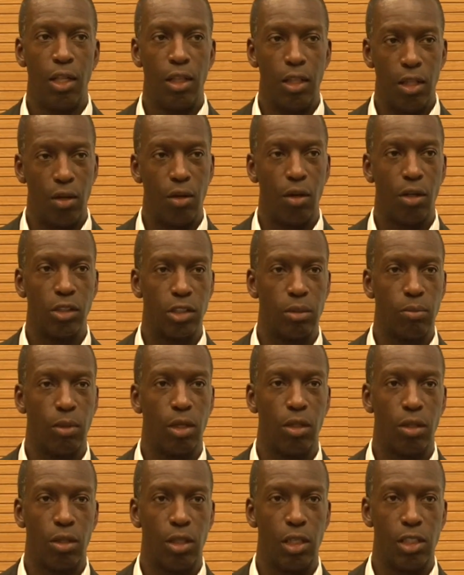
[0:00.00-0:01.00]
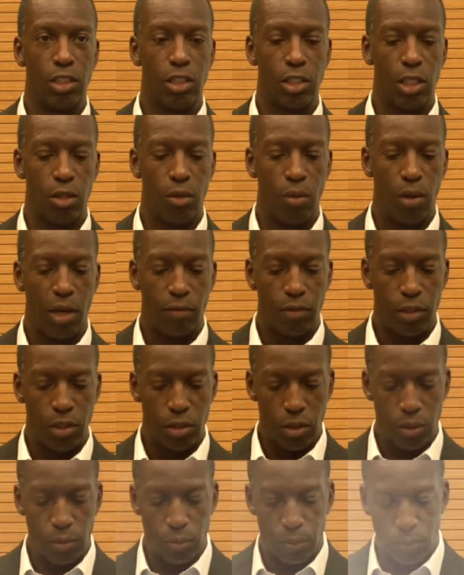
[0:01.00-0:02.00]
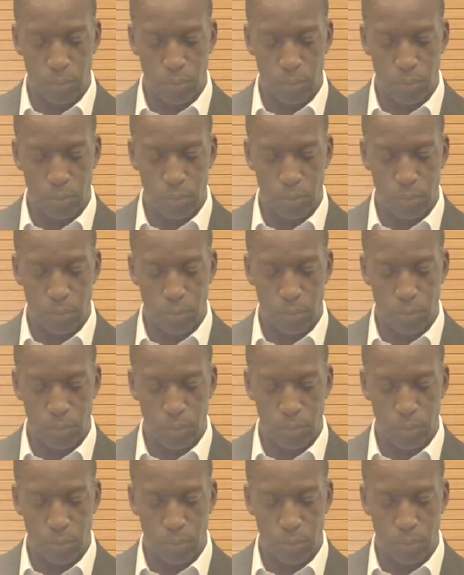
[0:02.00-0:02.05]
then there are some other things that you have to do.